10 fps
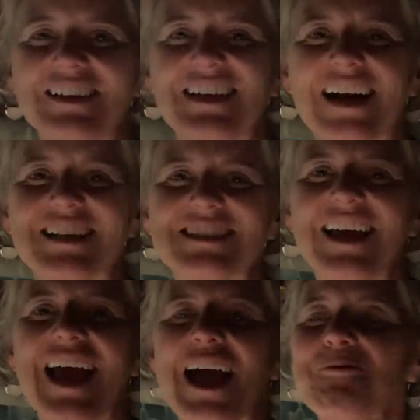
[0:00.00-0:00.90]
Yes,
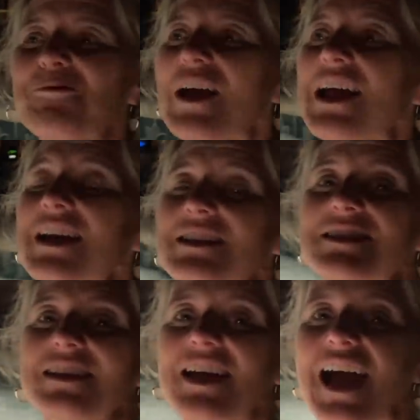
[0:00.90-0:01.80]
and and
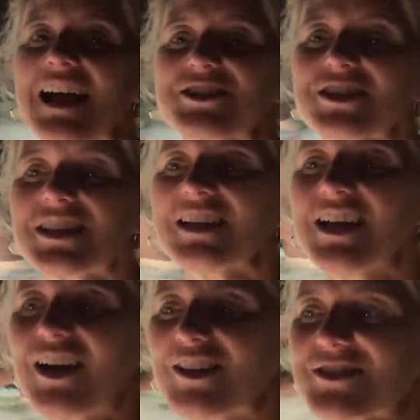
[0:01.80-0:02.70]
actually
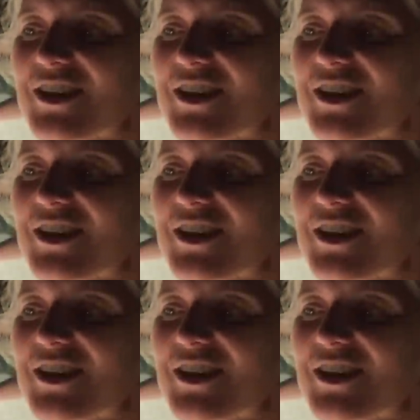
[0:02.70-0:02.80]
also,